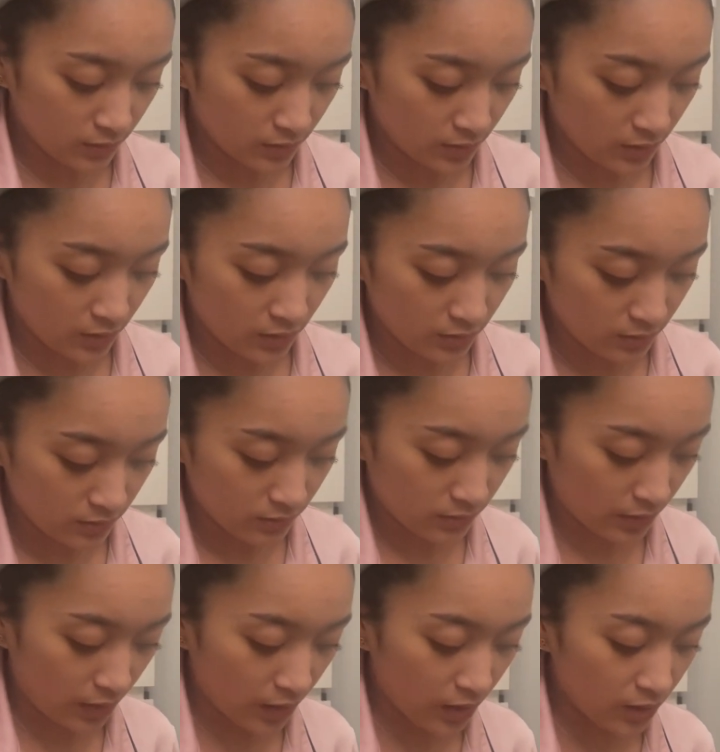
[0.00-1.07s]
Hey,
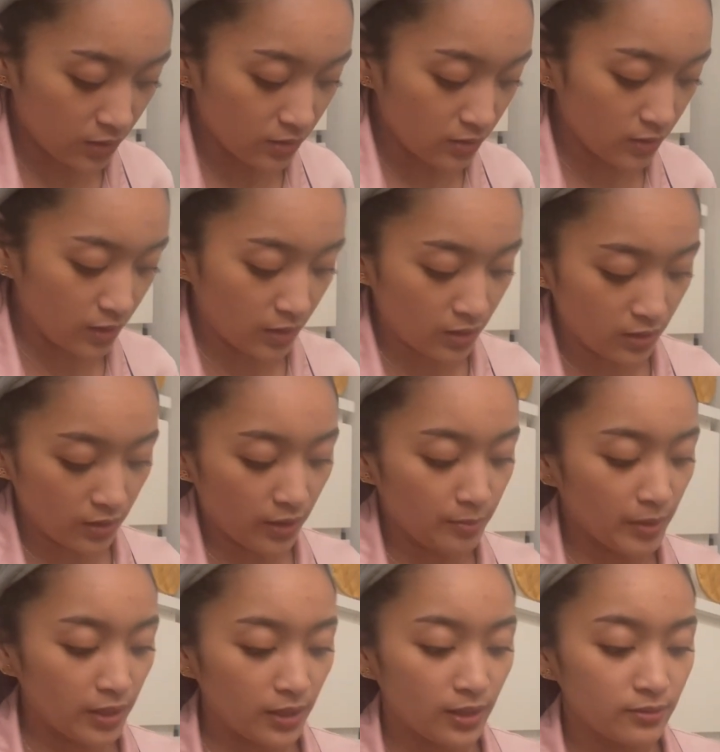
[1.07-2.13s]
hey, get in there,
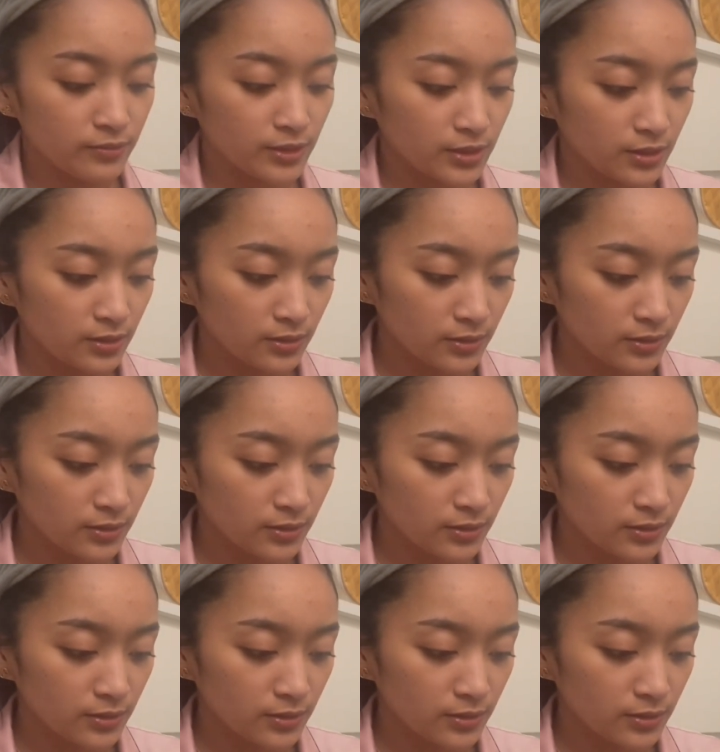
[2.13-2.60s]
my loves.